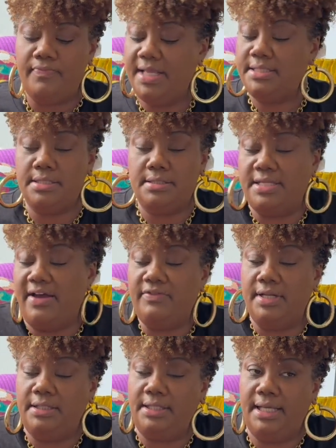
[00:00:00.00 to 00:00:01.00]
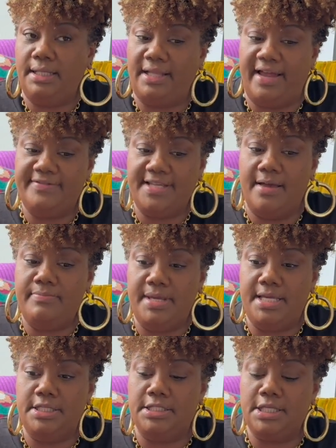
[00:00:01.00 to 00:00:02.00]
It's definitely a lifetime
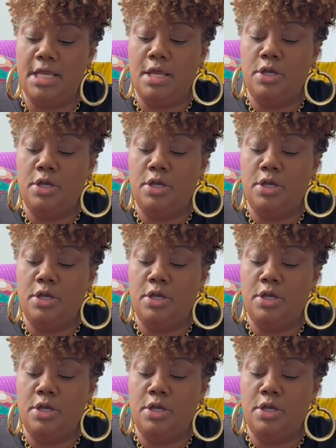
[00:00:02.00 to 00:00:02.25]
piece.